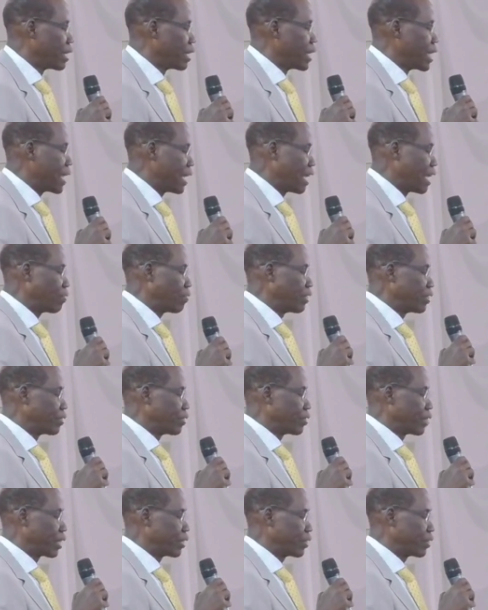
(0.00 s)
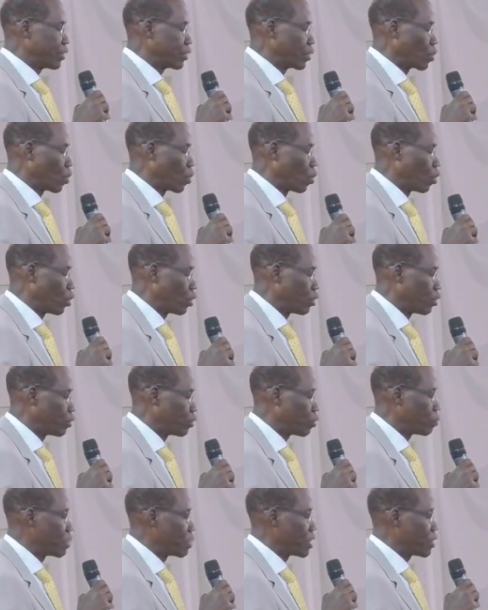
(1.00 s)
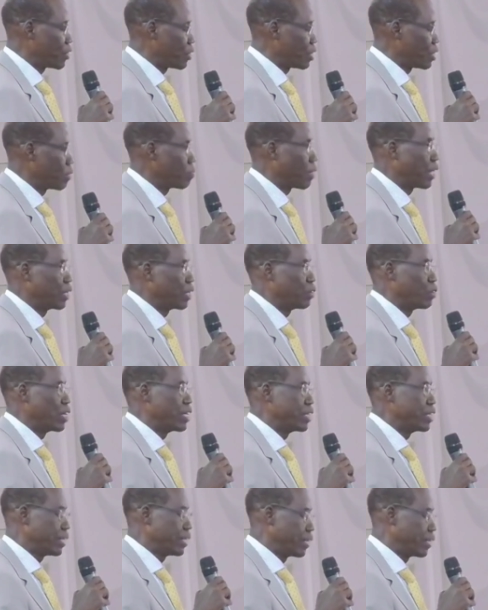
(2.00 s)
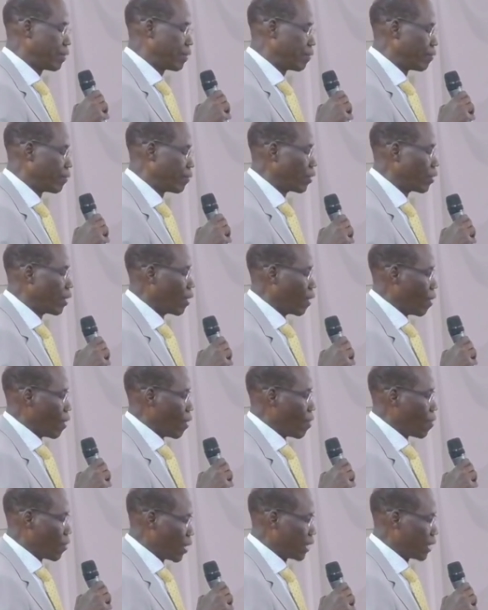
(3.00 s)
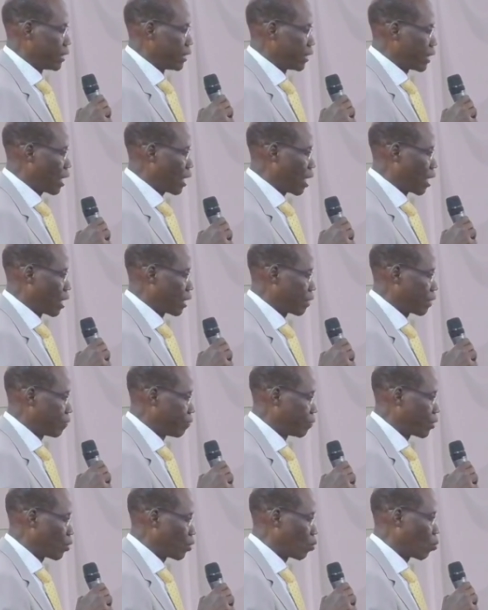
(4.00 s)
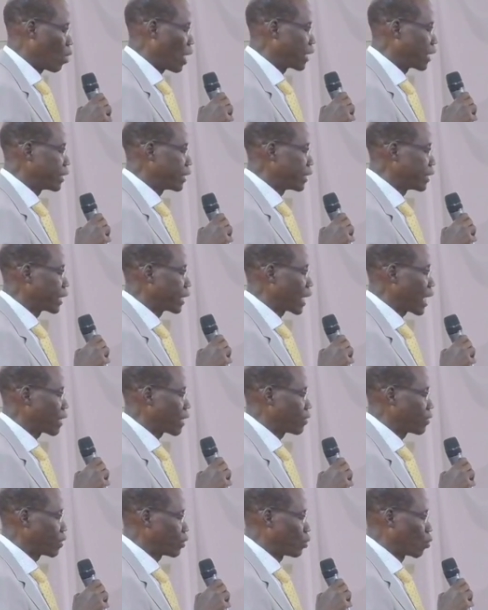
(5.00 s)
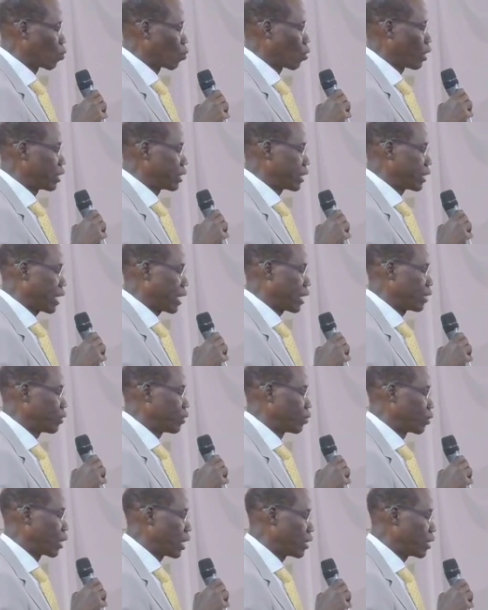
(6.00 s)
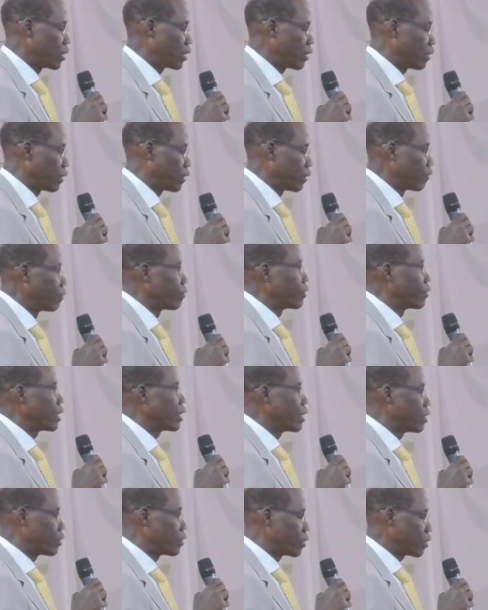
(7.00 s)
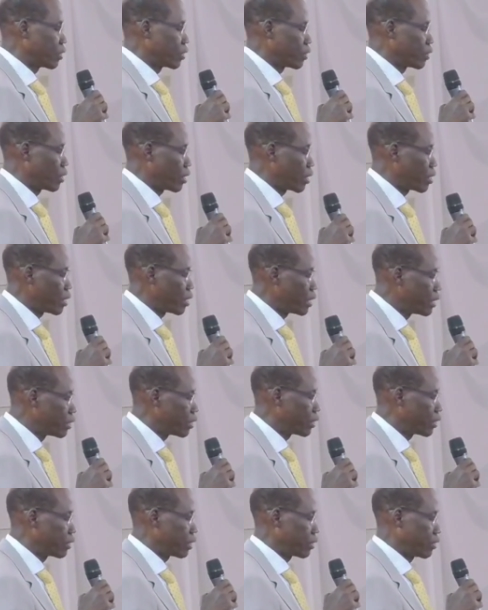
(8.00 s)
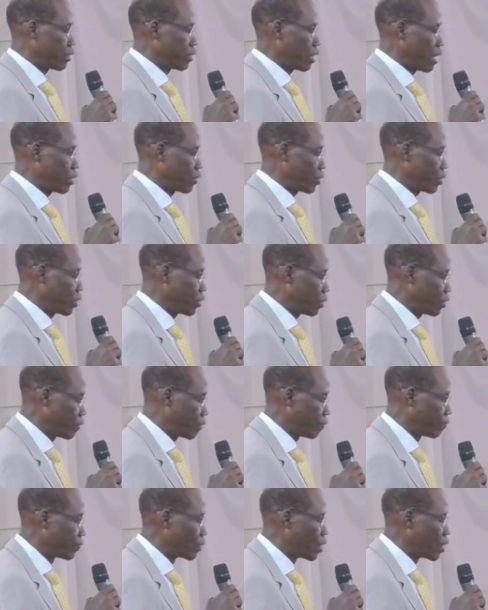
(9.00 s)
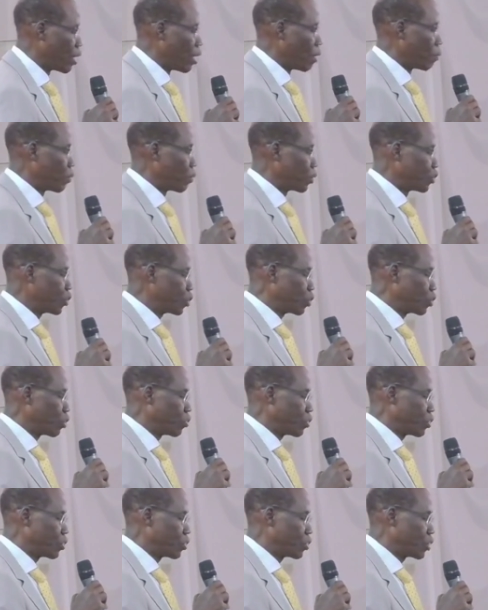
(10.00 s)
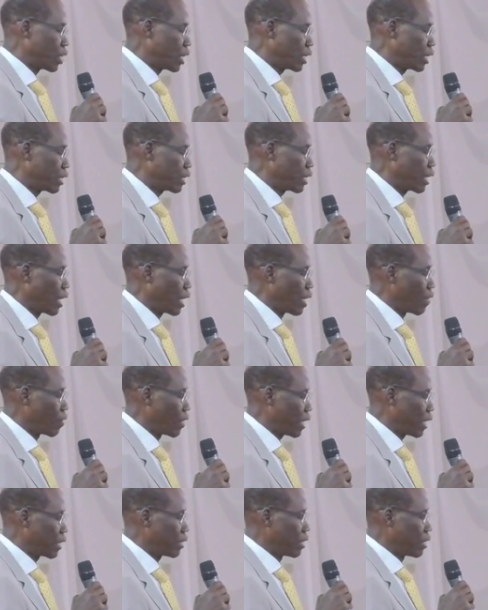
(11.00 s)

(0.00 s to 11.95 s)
11 strategic goals to be achieved by 2030 are ah, widening access to quality higher education, interna internationalization, pursuit of research that